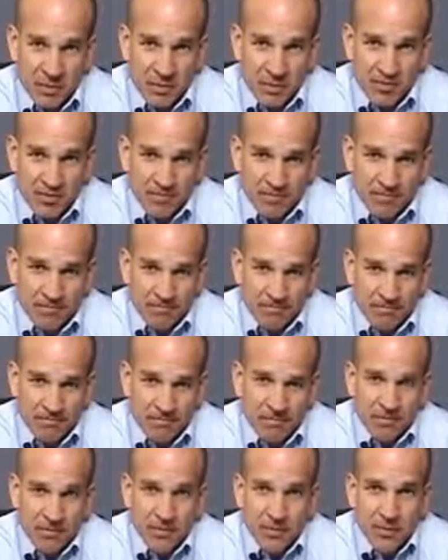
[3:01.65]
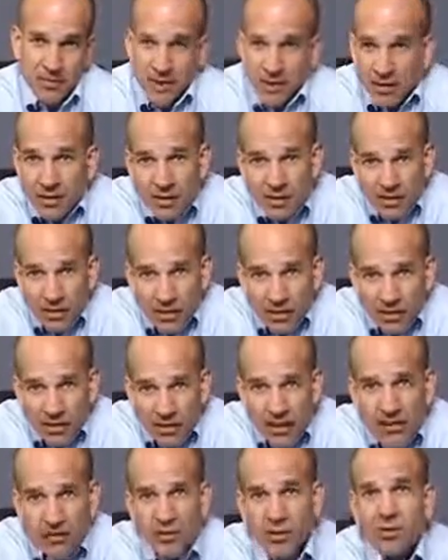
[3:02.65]
done. Now, there's another
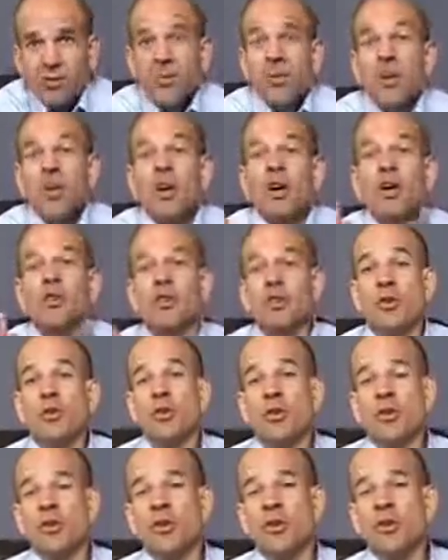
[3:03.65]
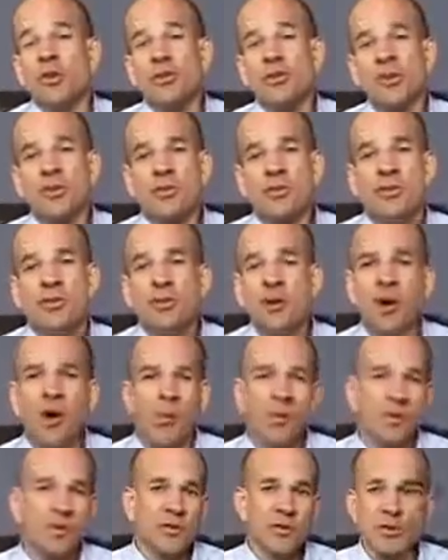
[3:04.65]
answer you can use. You can
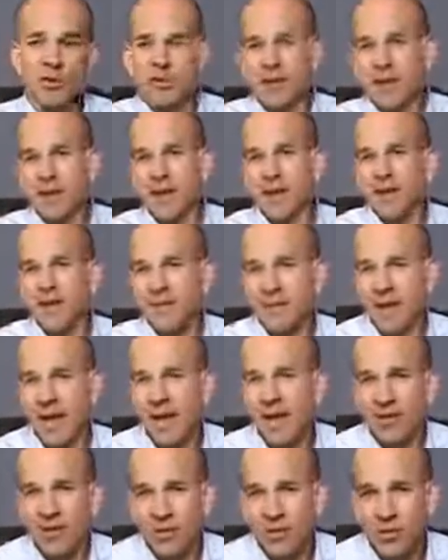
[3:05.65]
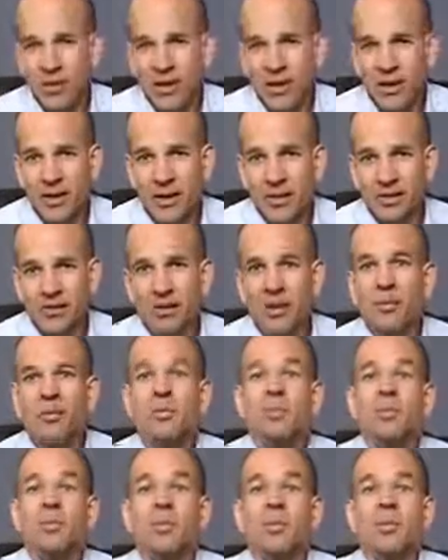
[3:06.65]
almost use that exactly the way it is.
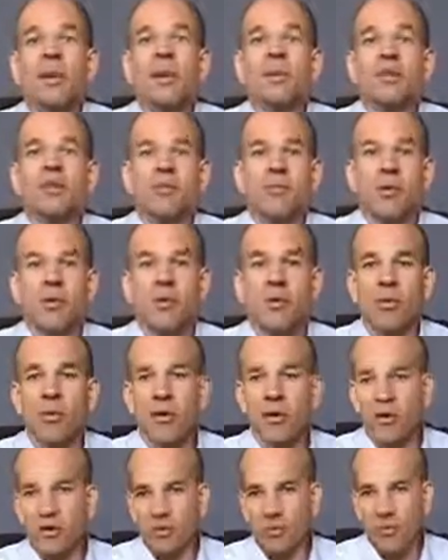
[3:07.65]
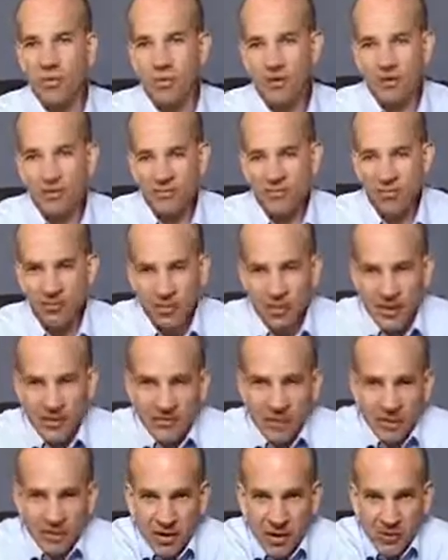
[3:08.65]
Just make it your own. It'll be there for you
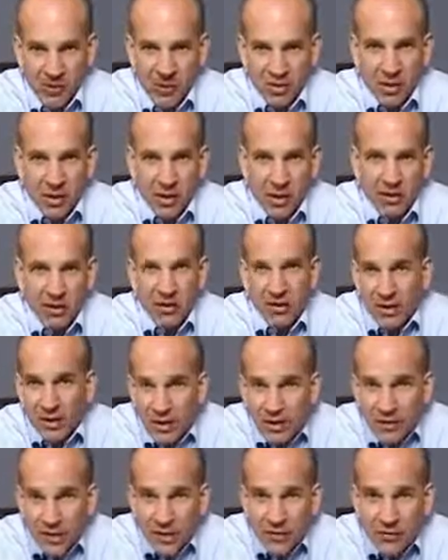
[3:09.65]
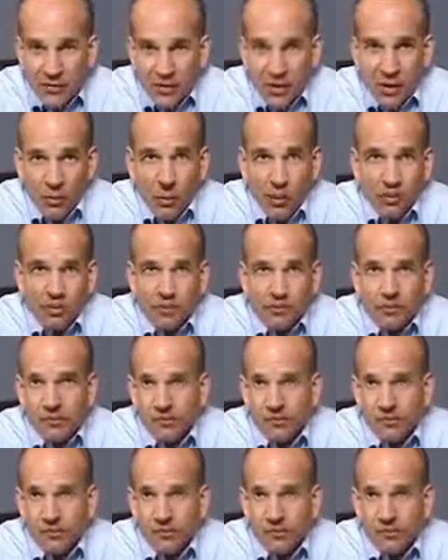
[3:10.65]
every time you want it. Let's answer another one.